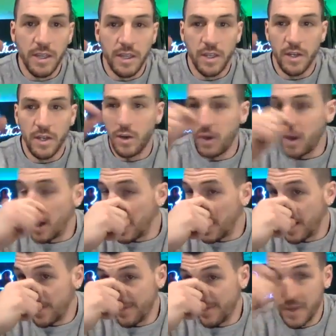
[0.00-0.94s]

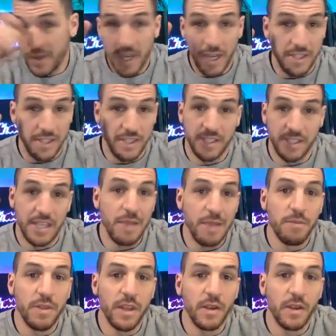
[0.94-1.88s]
It's the
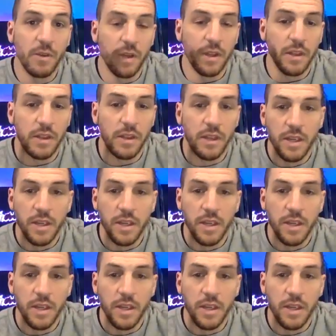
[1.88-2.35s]
same thing with,